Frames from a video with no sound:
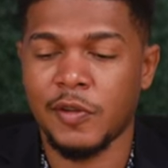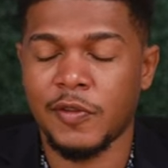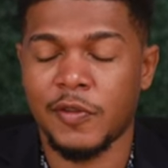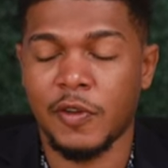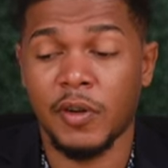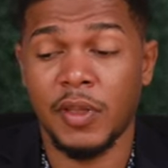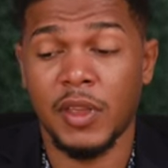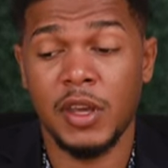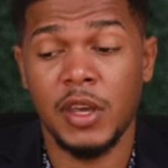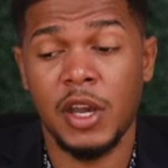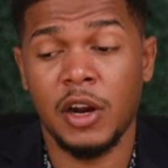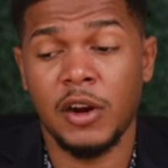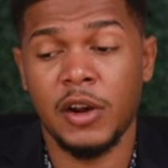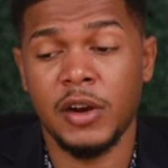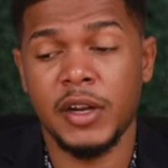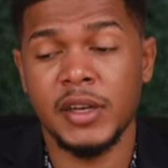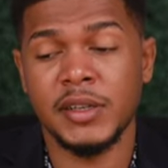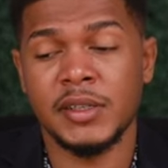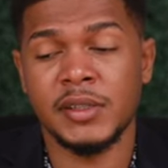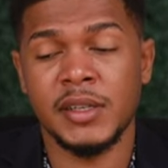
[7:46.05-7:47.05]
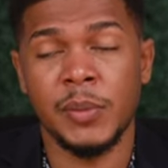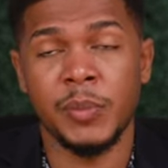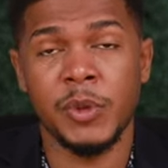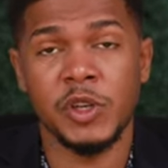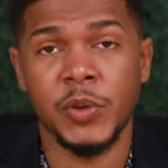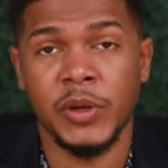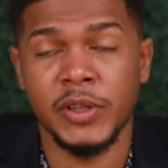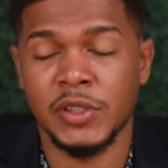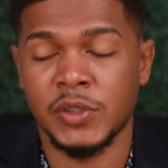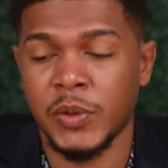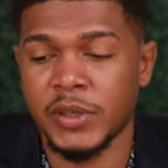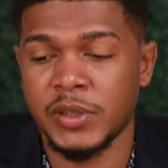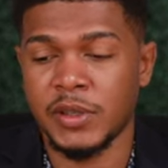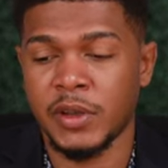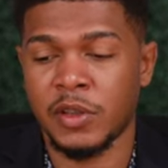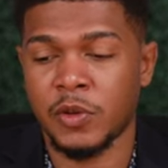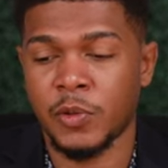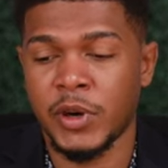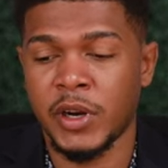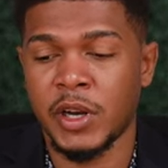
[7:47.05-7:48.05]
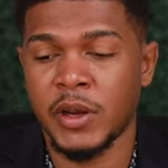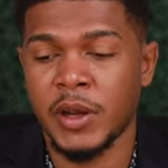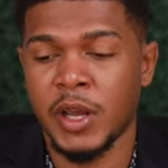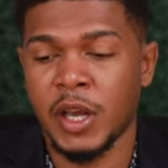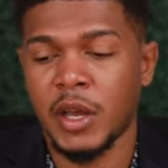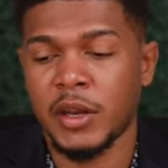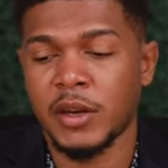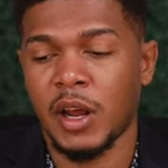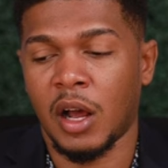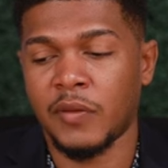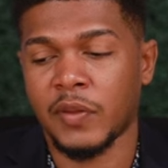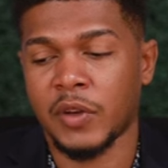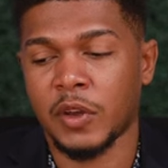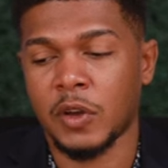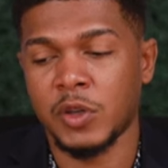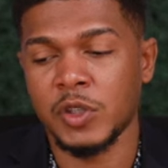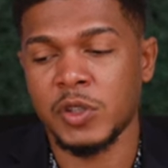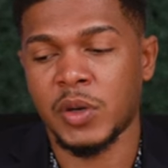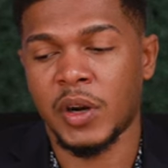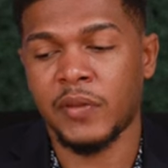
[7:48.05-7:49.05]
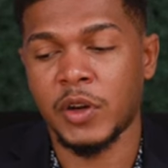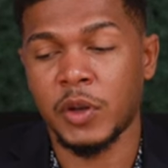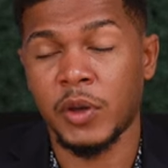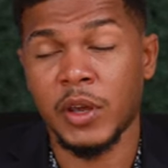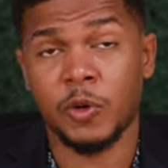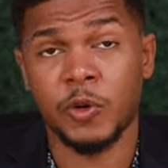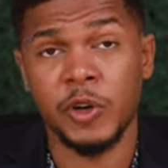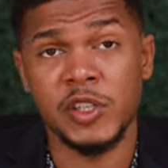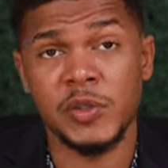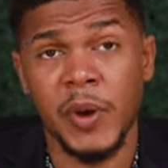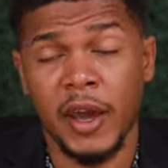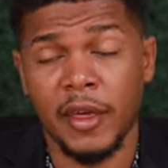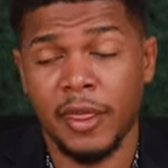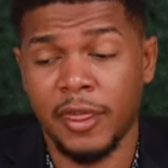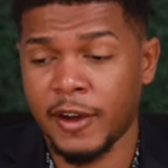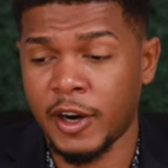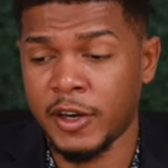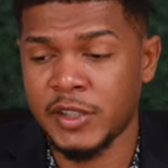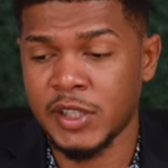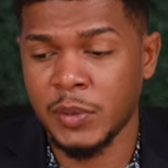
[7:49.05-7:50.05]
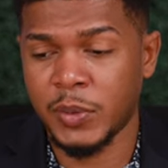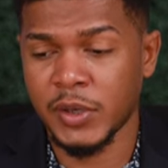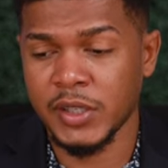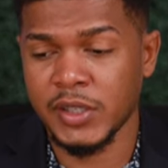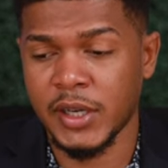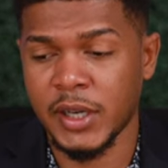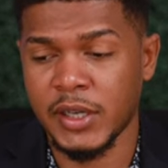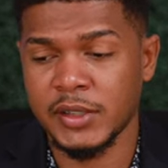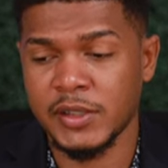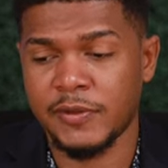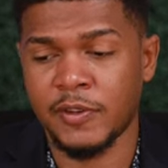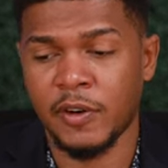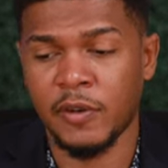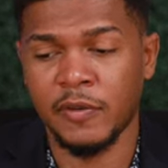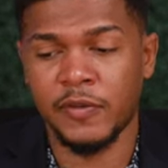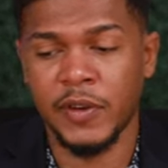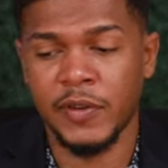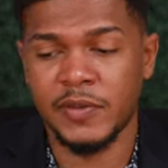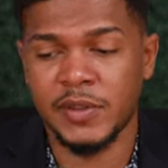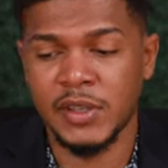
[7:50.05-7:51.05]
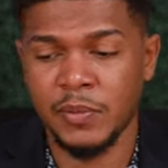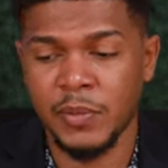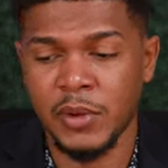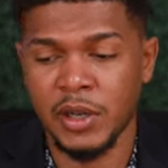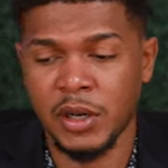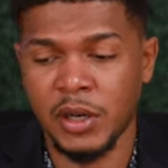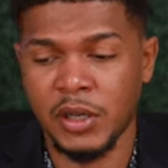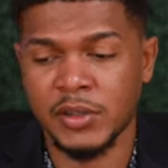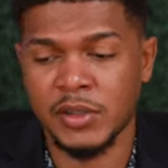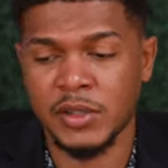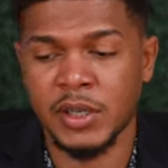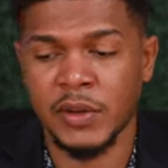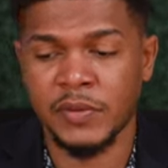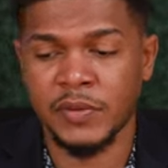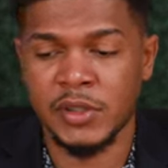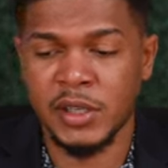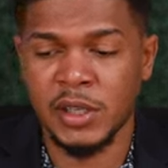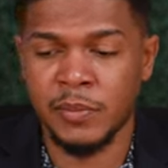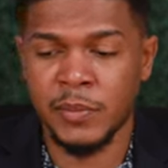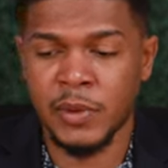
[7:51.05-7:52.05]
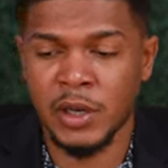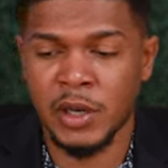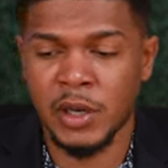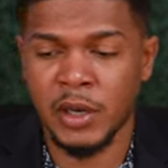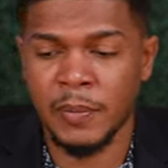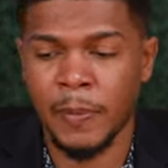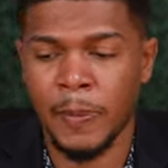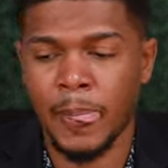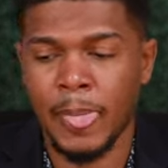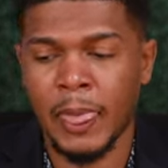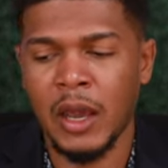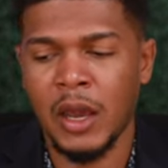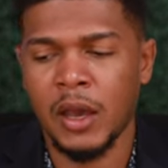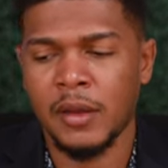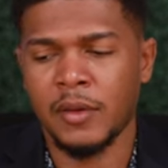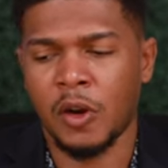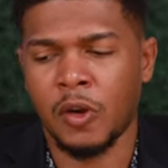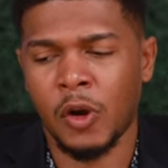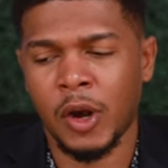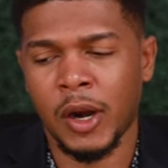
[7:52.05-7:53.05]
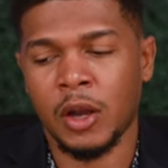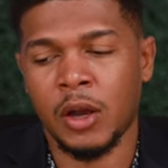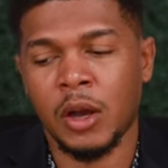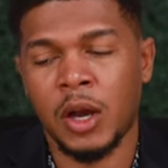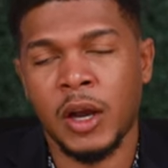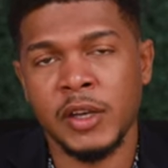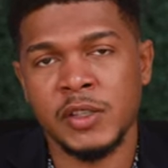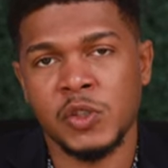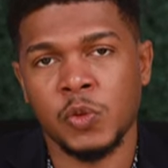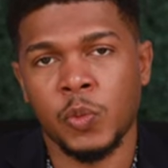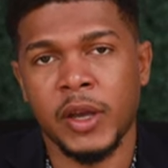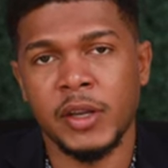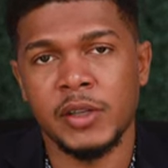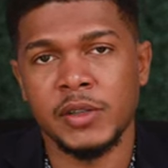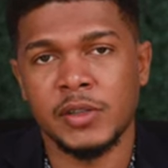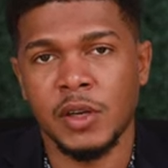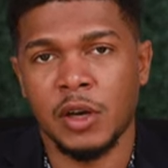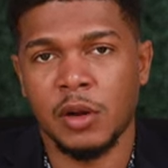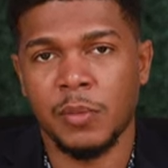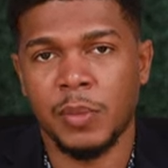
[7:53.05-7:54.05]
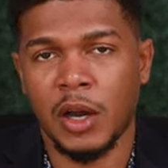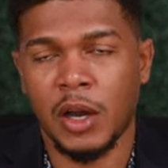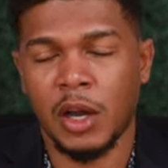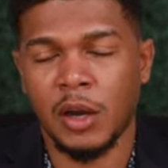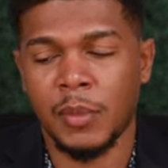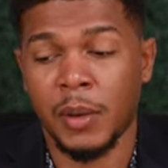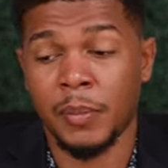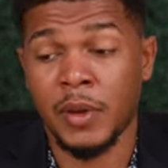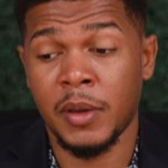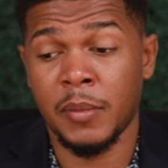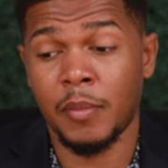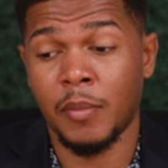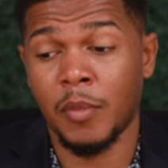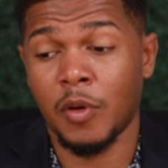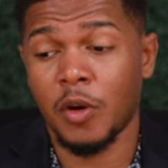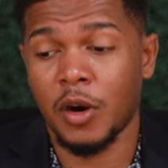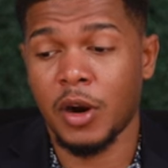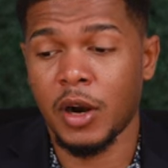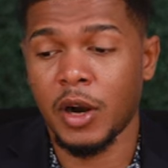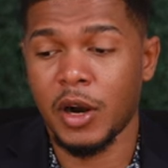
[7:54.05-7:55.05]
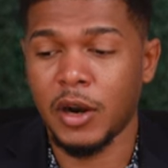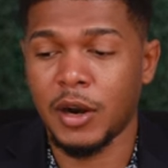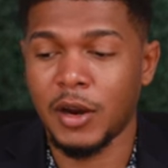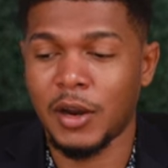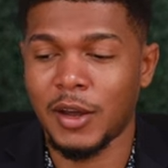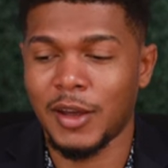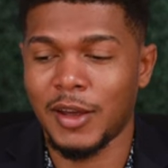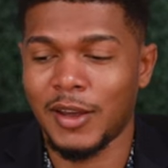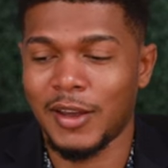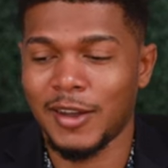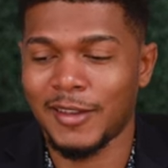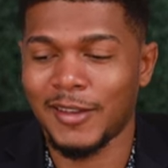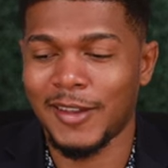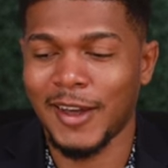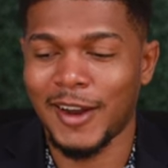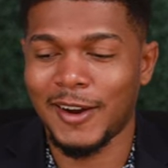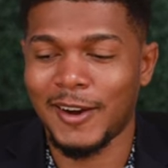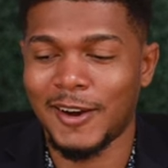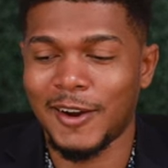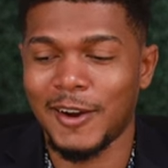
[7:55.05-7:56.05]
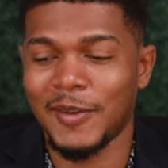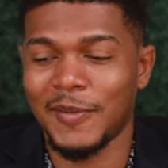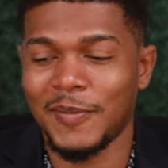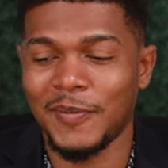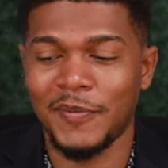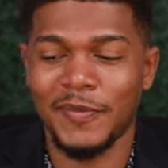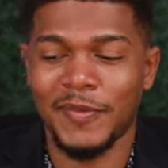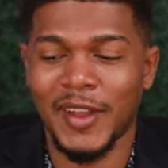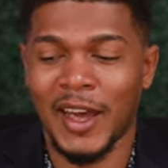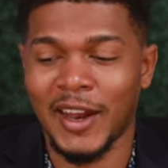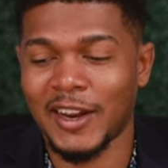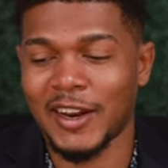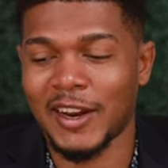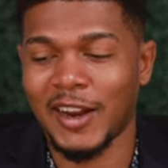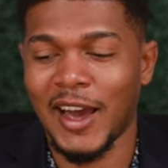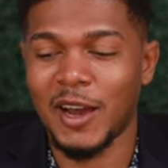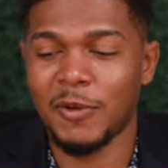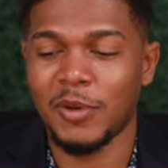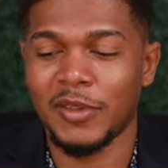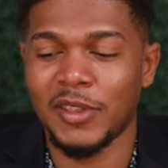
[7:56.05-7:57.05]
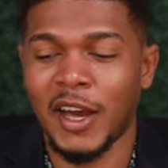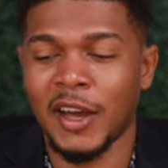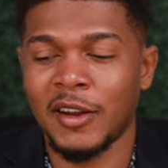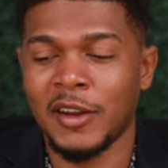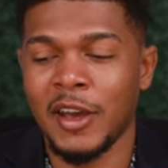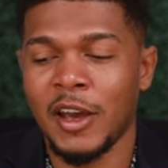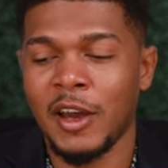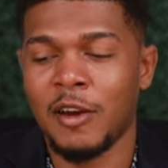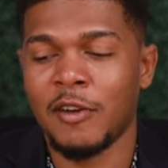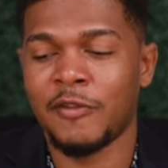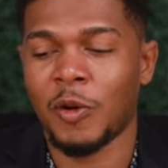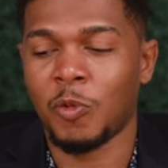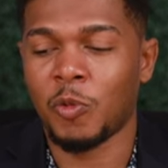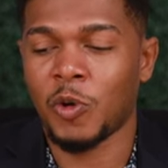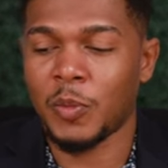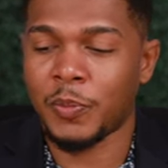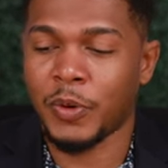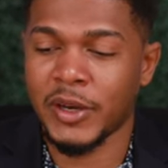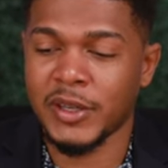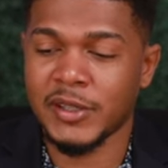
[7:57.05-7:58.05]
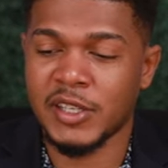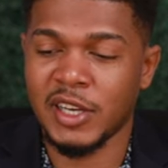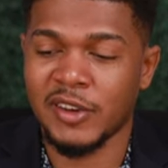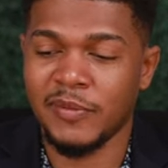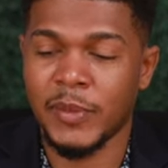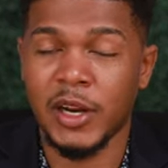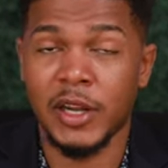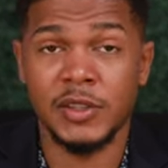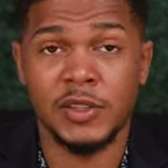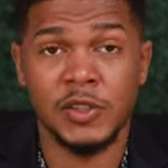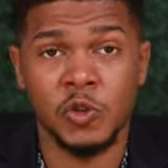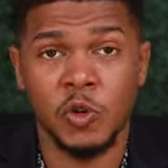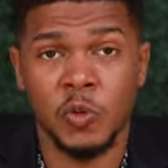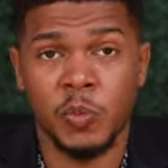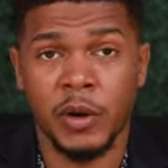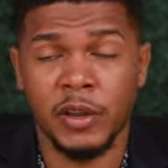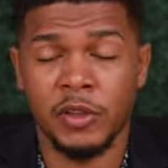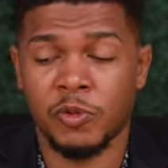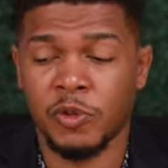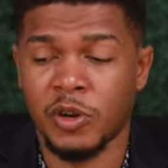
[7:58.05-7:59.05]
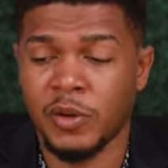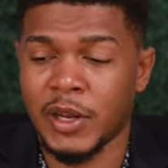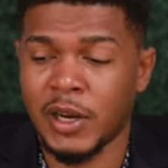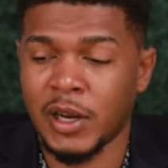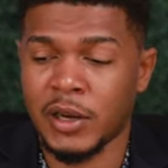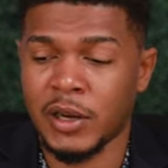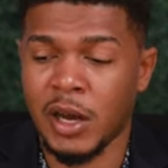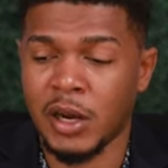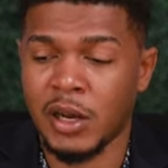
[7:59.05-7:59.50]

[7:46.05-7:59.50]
for the year ended December 2023, Dolphin Cove's revenue increased by 13% from $15 million to $17 million. The direct costs went up a bit more than in line with that, from $1.7 million to $2.3 million.